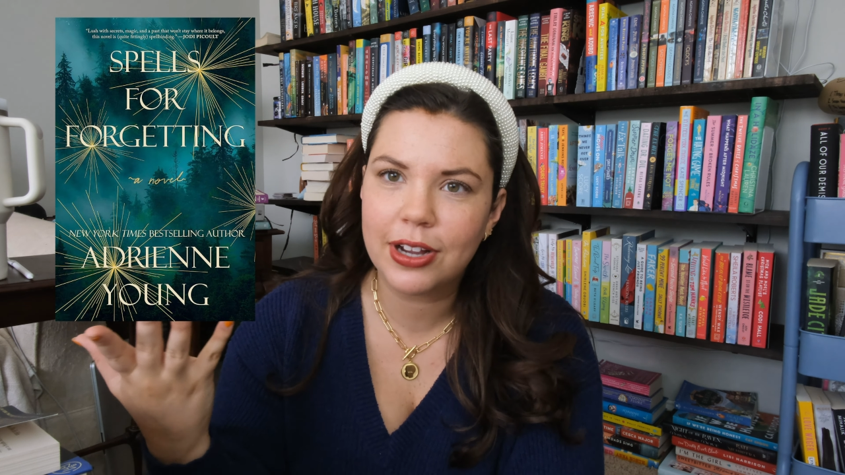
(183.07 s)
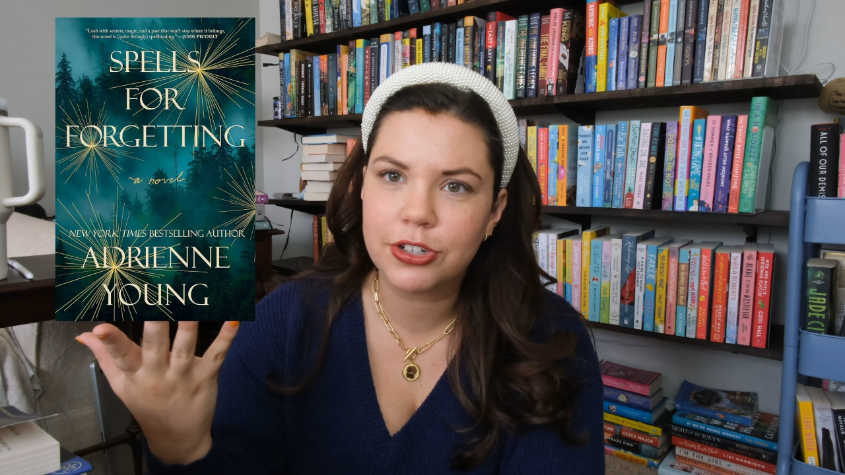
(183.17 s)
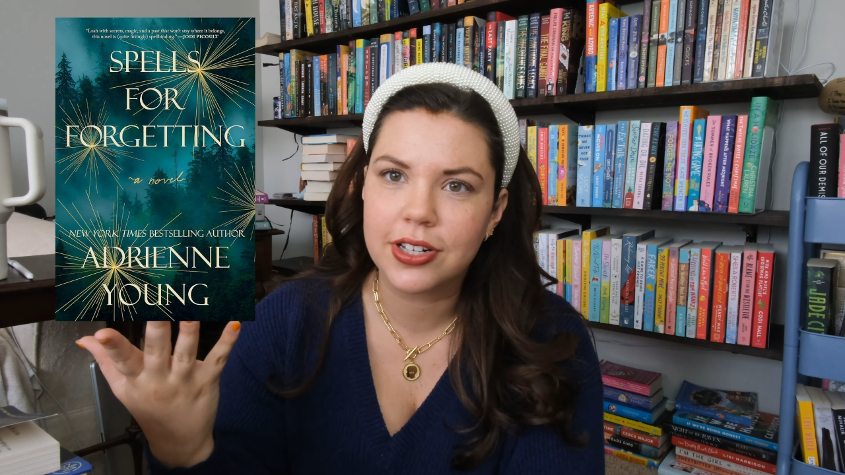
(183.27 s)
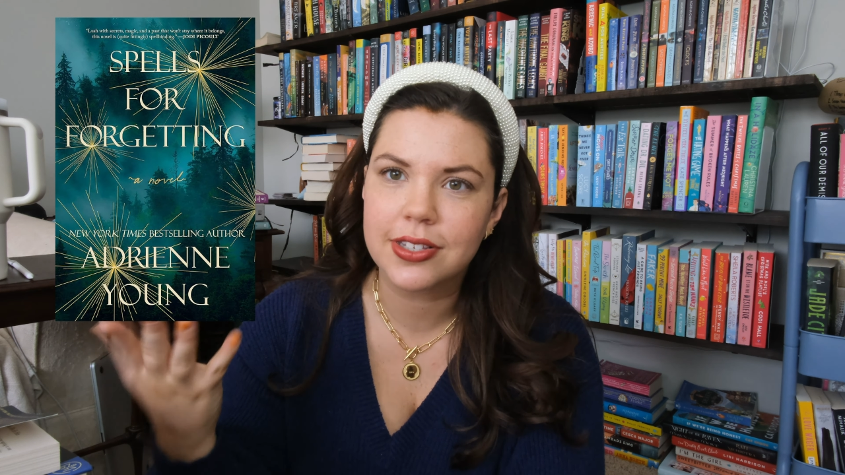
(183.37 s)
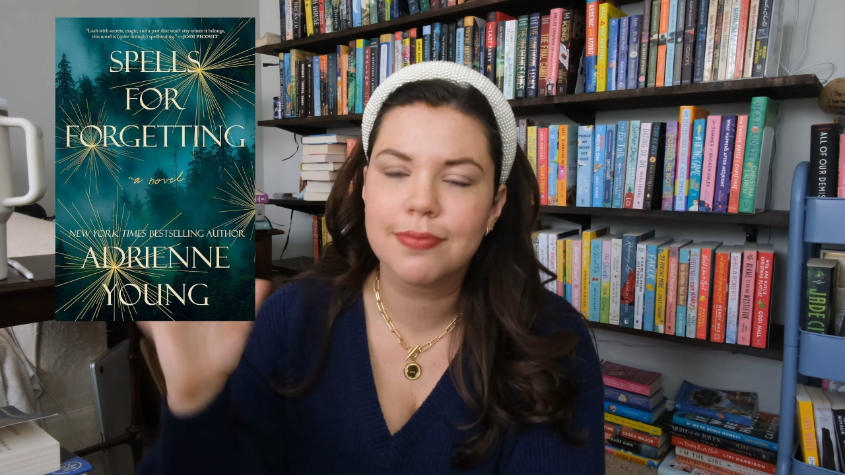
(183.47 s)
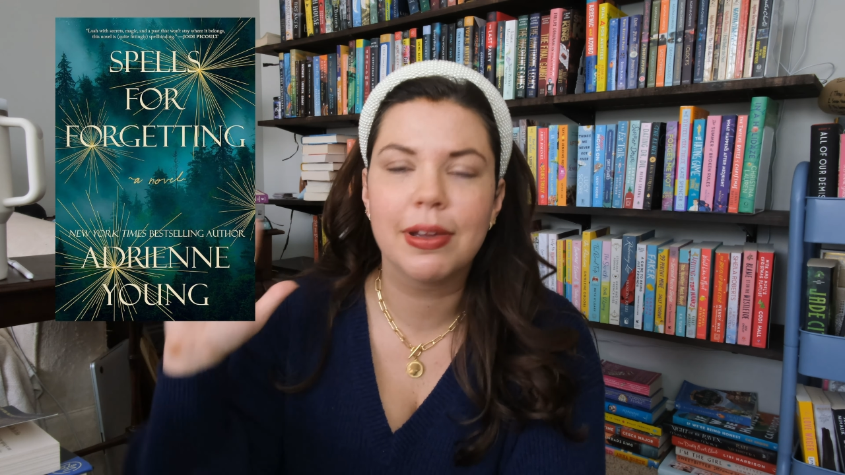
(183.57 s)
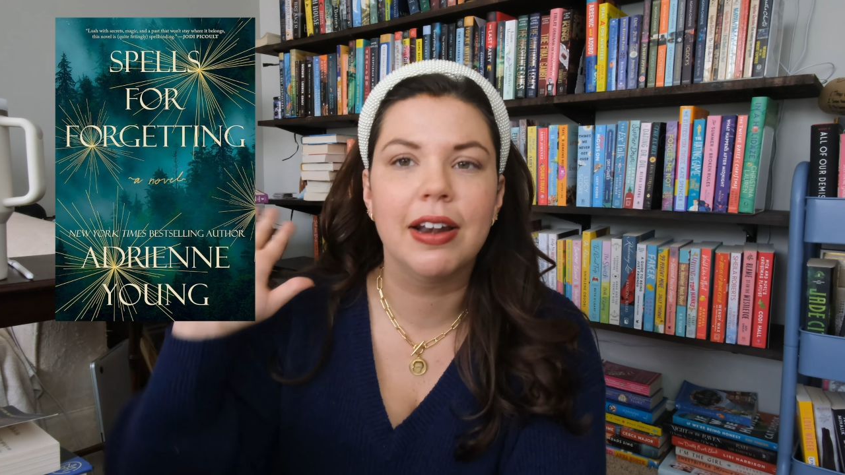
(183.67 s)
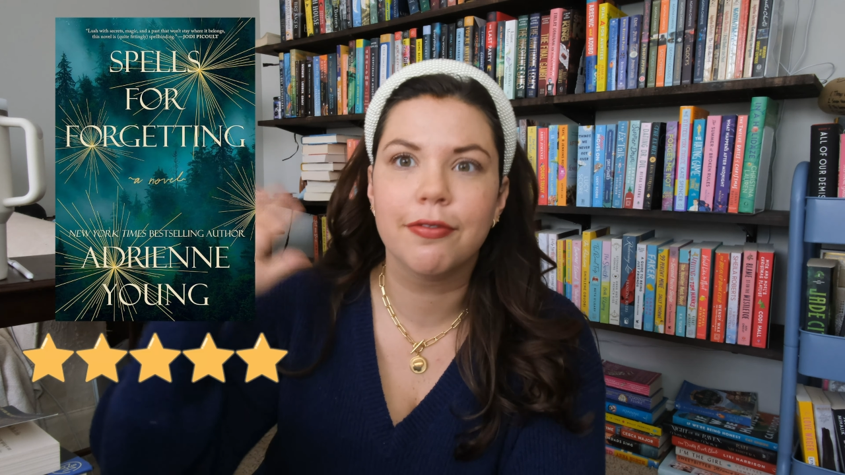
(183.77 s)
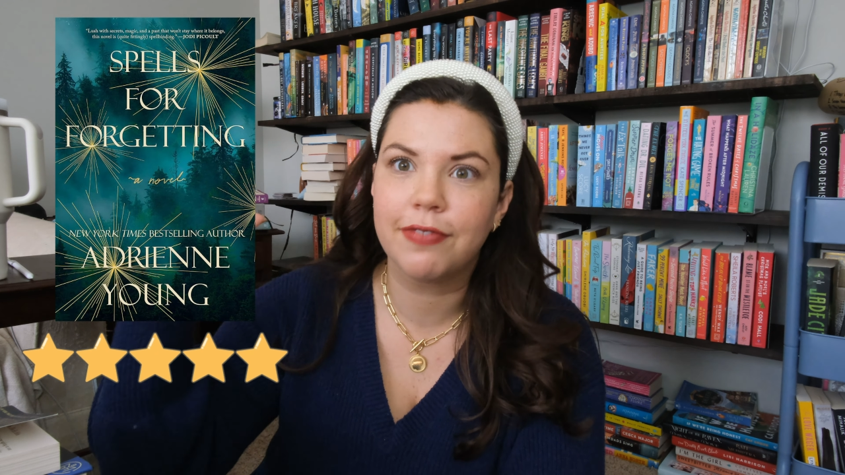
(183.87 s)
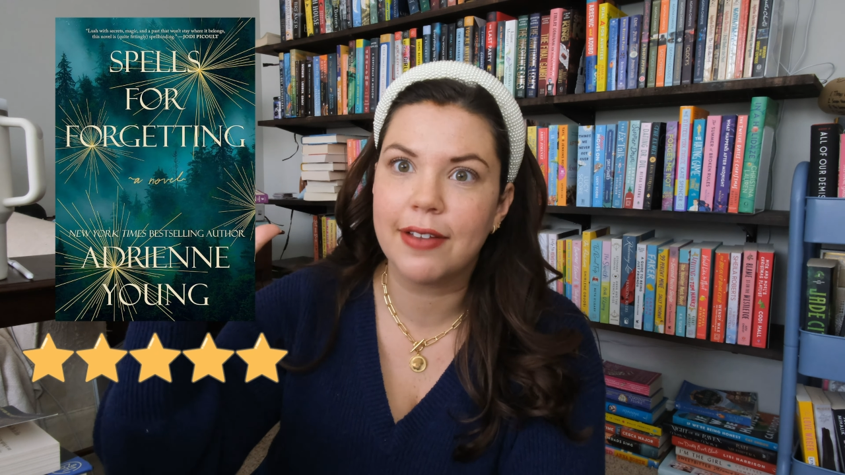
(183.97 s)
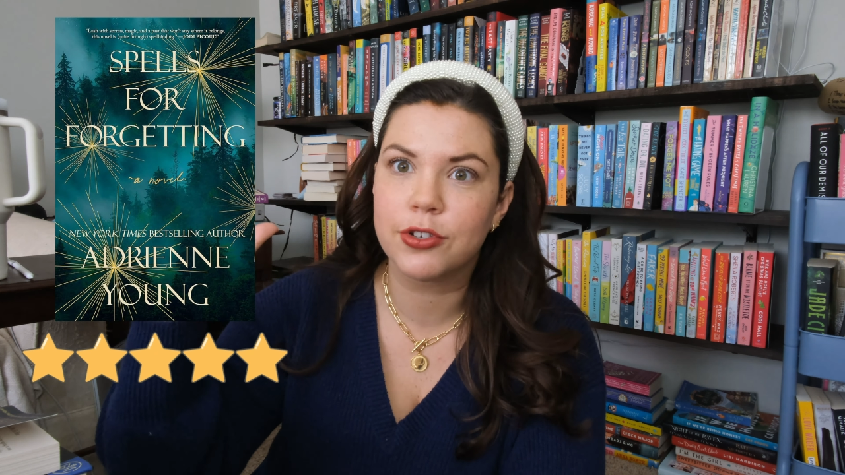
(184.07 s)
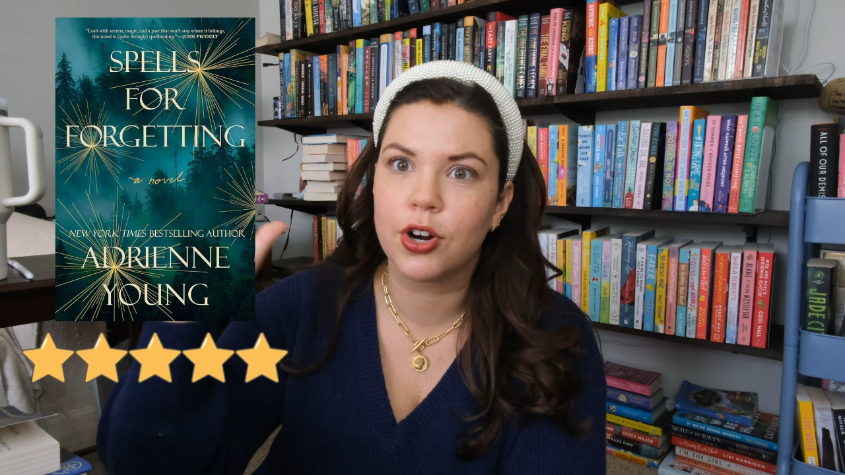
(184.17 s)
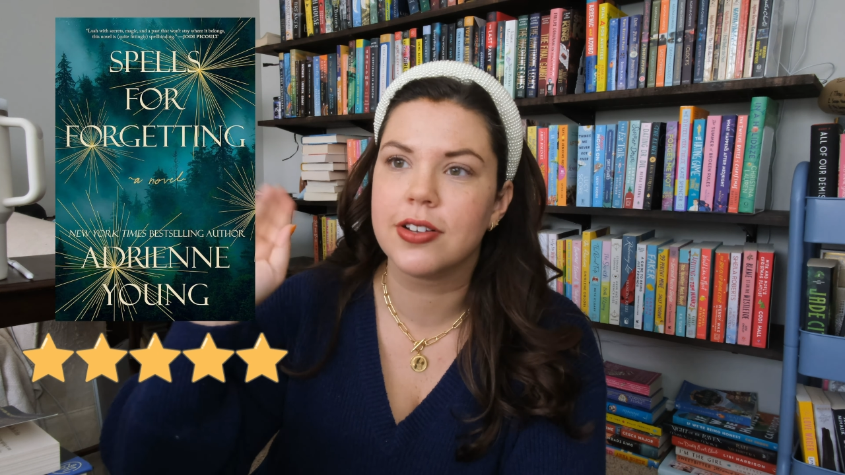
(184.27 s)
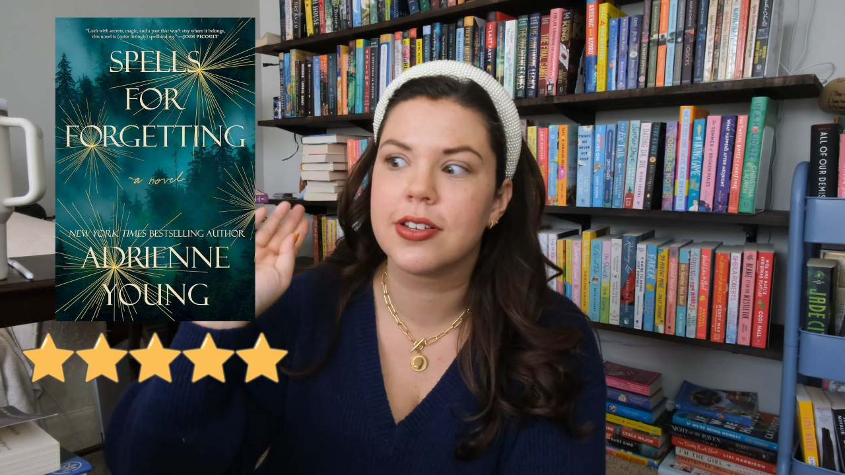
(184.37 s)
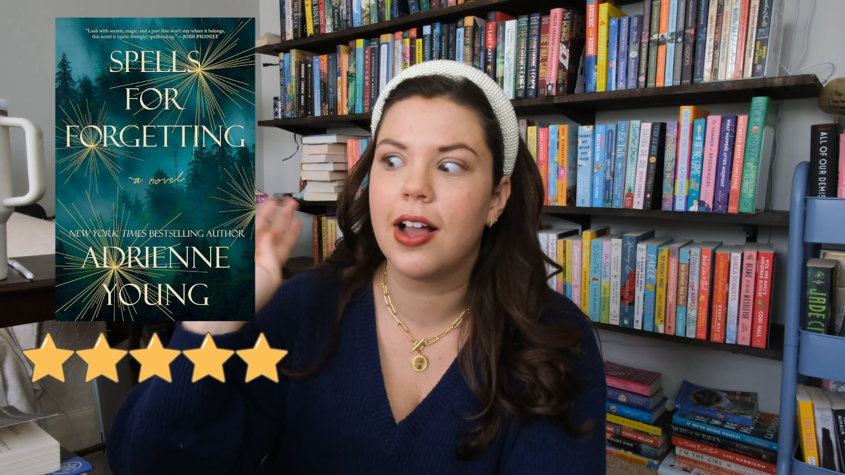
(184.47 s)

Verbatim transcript: questions, but 5 stars,